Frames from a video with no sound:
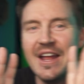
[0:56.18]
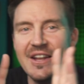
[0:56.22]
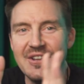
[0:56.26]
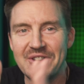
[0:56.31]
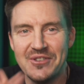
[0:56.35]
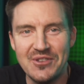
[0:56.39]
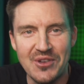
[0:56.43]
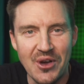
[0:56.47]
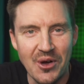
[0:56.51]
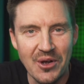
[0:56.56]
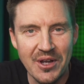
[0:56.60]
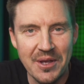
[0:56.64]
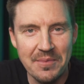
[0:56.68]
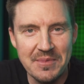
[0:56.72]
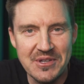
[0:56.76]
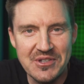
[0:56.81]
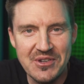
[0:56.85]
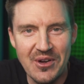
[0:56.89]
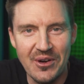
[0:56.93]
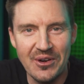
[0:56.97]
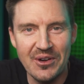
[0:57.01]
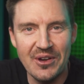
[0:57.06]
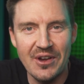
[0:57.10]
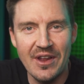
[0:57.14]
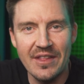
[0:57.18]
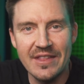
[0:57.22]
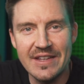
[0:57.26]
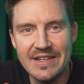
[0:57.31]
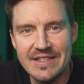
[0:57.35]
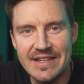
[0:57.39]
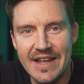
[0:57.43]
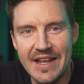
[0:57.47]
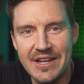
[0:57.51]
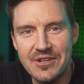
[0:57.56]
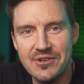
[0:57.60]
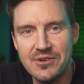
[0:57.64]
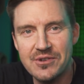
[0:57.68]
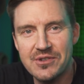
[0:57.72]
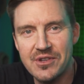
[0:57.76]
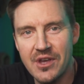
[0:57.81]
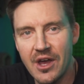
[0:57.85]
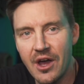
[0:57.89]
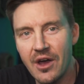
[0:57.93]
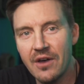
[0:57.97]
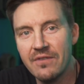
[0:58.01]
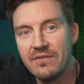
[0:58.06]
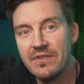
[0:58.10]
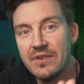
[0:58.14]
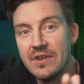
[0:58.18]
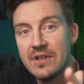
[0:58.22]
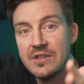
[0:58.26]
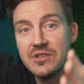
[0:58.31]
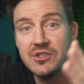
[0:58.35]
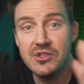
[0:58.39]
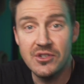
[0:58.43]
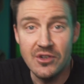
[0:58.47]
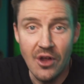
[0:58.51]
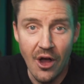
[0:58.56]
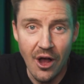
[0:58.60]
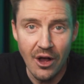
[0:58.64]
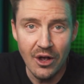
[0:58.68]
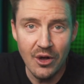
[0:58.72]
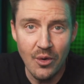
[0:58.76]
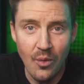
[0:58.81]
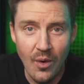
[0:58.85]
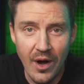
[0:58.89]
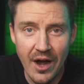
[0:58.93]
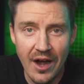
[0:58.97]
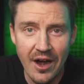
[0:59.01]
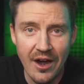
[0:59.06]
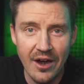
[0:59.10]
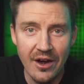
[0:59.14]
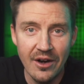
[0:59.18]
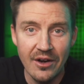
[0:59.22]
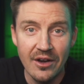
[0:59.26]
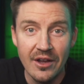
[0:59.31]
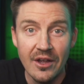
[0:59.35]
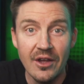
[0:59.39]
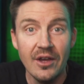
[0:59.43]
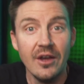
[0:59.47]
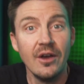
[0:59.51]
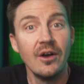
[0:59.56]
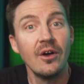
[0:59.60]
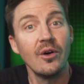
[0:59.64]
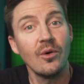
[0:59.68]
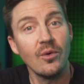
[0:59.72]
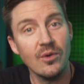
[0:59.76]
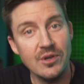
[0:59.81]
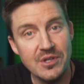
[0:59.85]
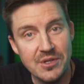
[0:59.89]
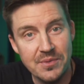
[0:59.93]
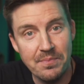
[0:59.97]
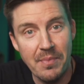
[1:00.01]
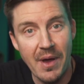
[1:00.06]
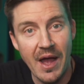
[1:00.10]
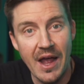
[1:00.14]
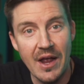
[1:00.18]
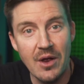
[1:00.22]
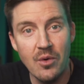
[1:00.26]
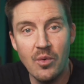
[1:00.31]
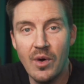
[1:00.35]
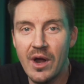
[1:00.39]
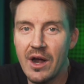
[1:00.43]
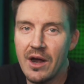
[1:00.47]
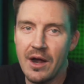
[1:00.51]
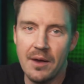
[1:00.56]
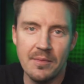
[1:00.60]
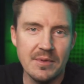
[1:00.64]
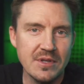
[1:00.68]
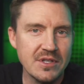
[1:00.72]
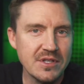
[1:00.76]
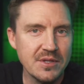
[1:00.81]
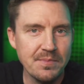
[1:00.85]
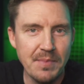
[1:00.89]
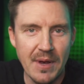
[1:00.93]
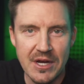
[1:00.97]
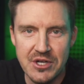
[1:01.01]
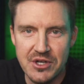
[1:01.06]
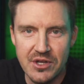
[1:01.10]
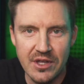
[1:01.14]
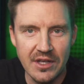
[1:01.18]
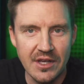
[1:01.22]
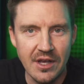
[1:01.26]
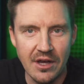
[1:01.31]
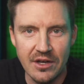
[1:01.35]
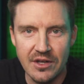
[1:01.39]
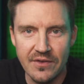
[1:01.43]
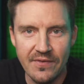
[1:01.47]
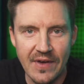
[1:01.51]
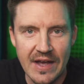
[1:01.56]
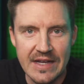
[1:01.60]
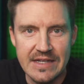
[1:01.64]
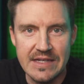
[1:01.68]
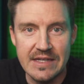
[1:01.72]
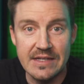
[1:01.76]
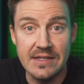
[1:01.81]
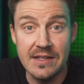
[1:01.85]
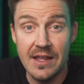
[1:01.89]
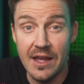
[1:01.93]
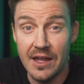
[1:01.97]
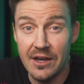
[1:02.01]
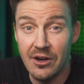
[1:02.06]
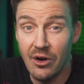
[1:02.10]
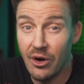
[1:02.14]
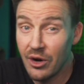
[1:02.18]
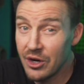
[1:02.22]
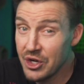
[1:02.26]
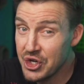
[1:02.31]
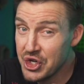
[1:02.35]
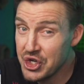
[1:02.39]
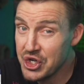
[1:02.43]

And don't get me started on the dangers of stalkerware or spyware, especially on devices that are